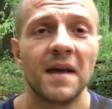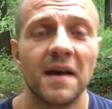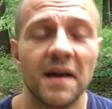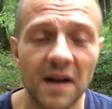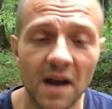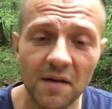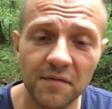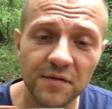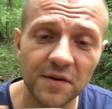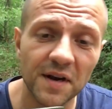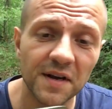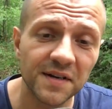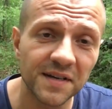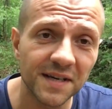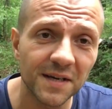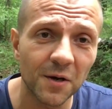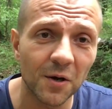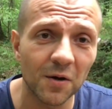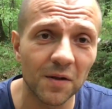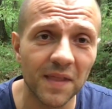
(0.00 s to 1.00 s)
And after I
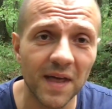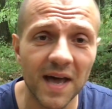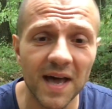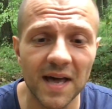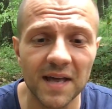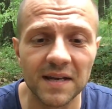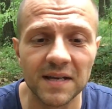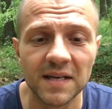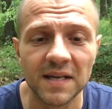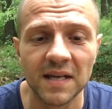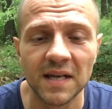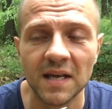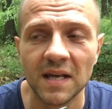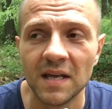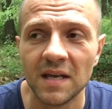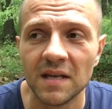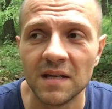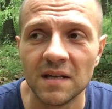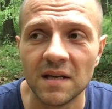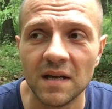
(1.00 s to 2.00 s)
did all that,
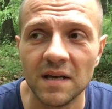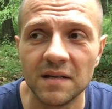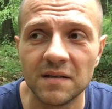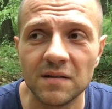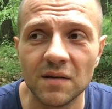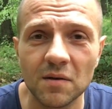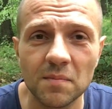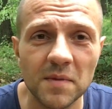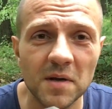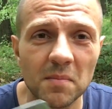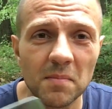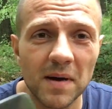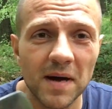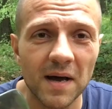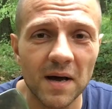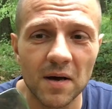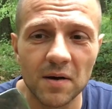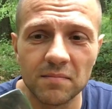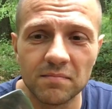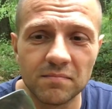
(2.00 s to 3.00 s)
it took me
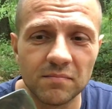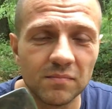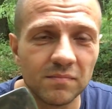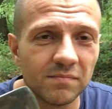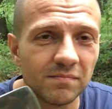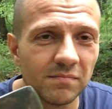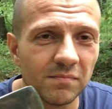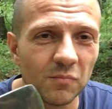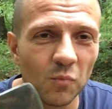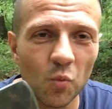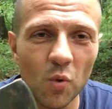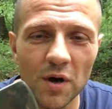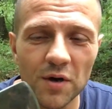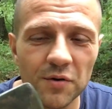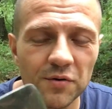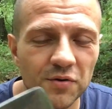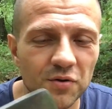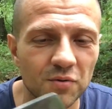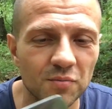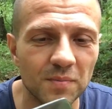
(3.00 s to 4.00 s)
about 1
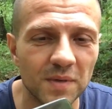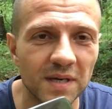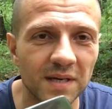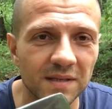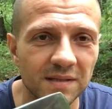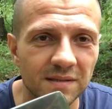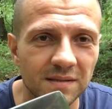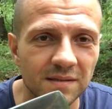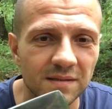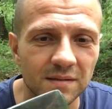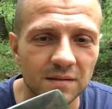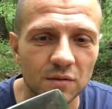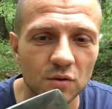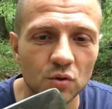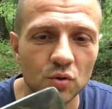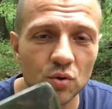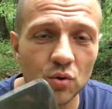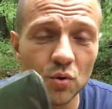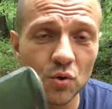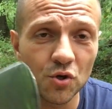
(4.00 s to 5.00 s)
or 2 minutes
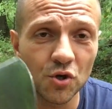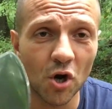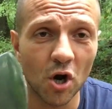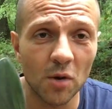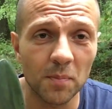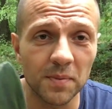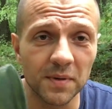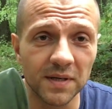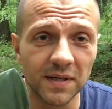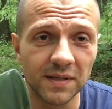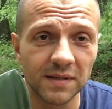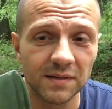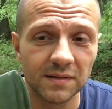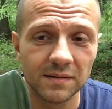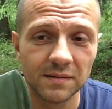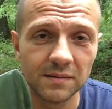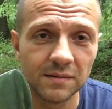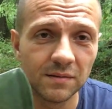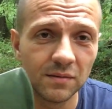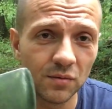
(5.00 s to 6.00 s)
to sharpen it
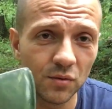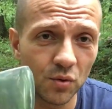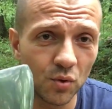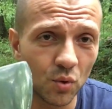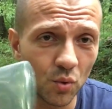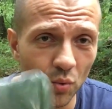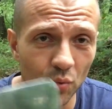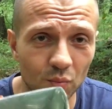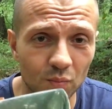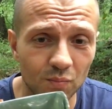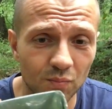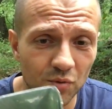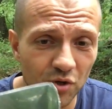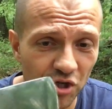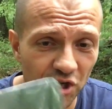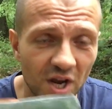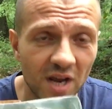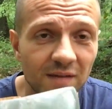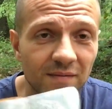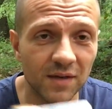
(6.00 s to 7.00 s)
to
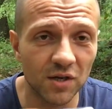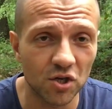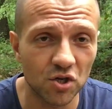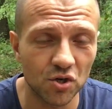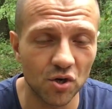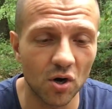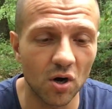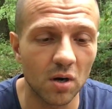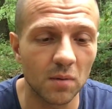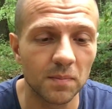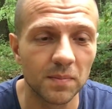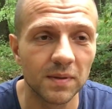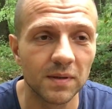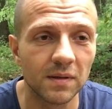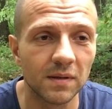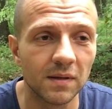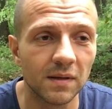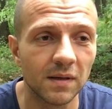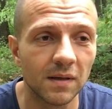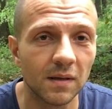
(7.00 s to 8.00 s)
shaving sharp
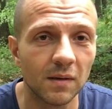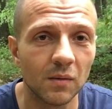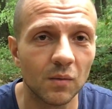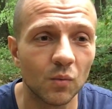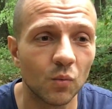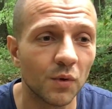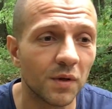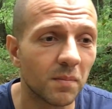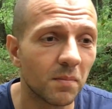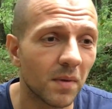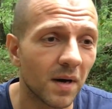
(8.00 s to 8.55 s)
with